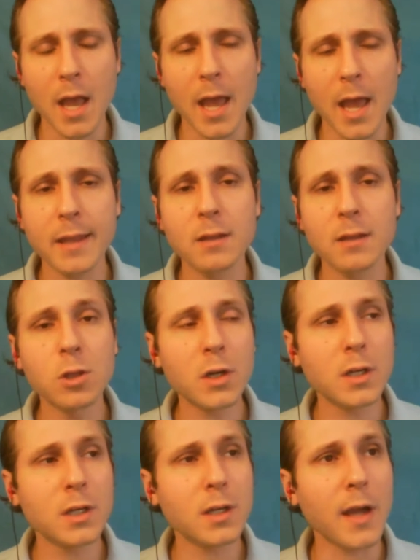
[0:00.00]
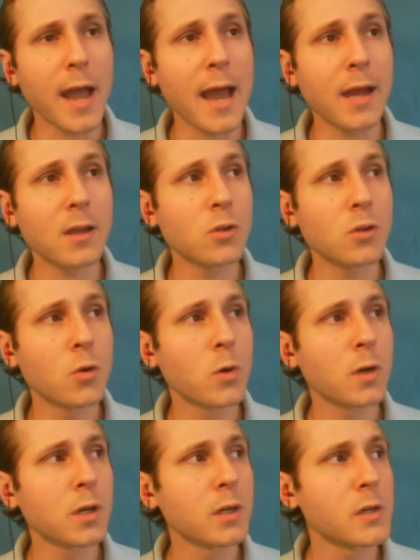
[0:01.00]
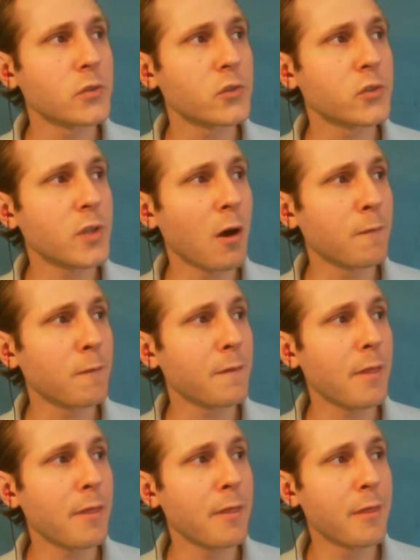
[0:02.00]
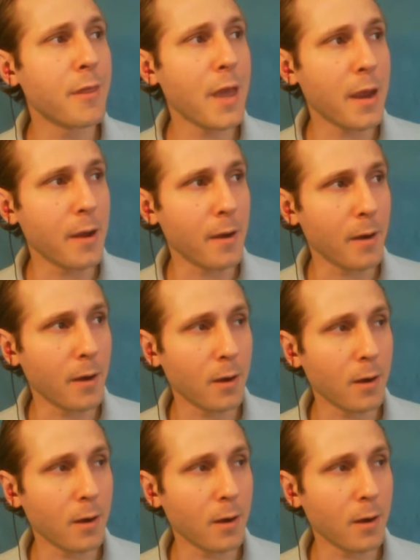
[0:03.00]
and look at yourself there,